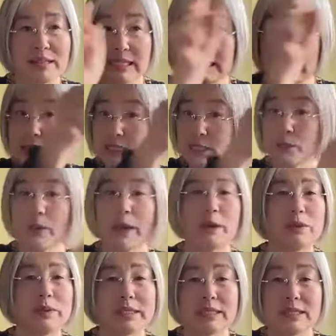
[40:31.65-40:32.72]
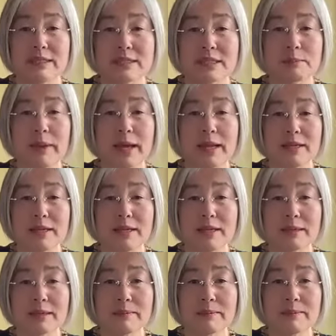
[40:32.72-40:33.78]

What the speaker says: In this way, we did the spelling.